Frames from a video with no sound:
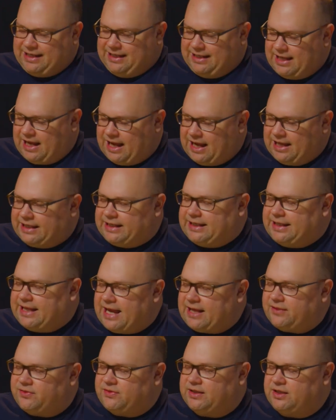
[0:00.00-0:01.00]
get I
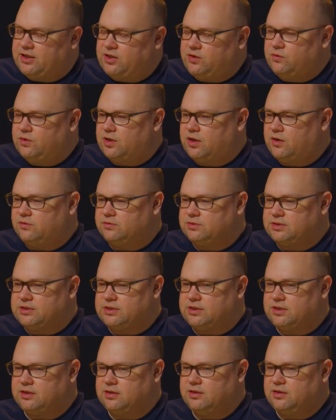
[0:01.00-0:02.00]
get that you
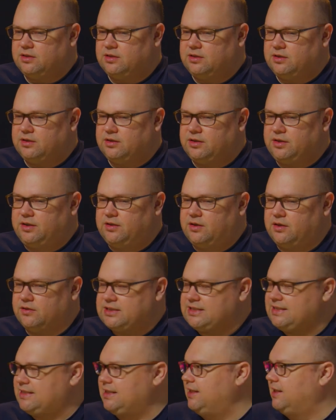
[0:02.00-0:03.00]
don't you
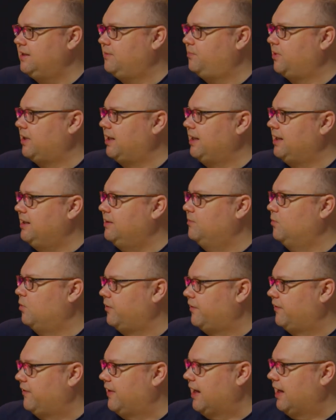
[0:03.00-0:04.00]
don't see it, but I need
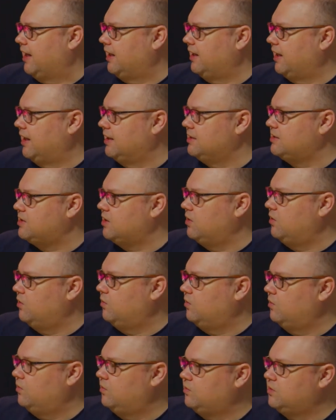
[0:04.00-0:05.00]
more than that. And
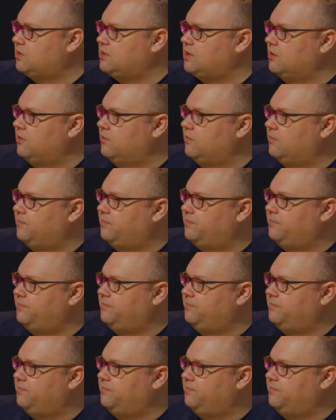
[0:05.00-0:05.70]
so so